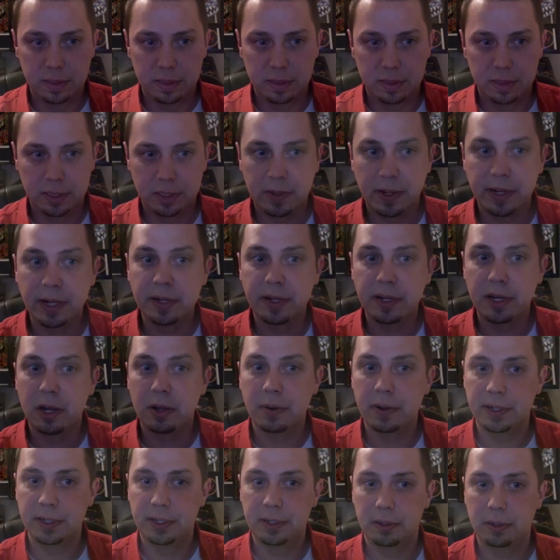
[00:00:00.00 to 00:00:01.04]
So I didn't
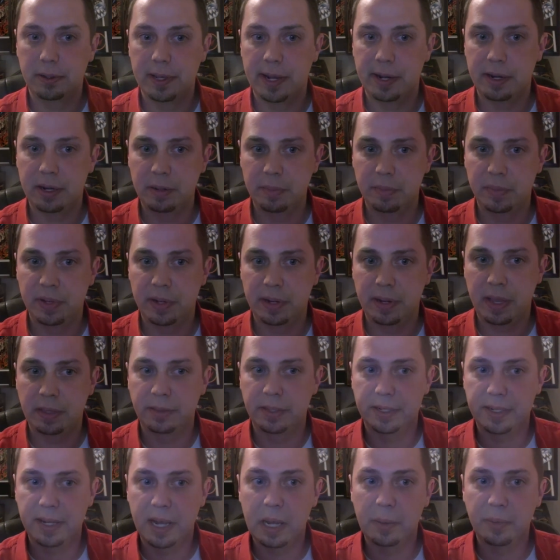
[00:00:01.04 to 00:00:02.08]
know it until later, but at
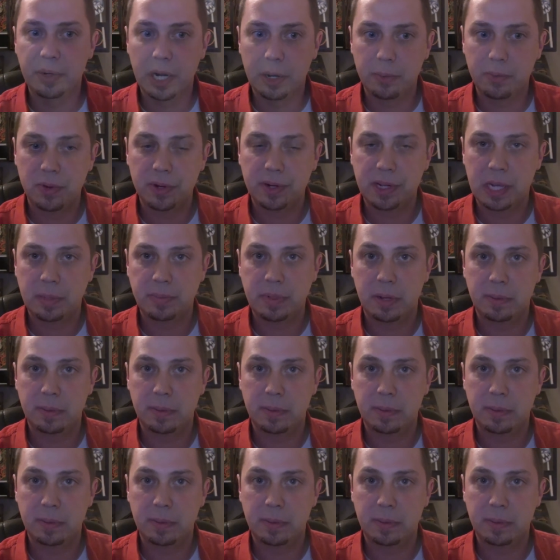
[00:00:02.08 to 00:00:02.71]
the time when I woke up,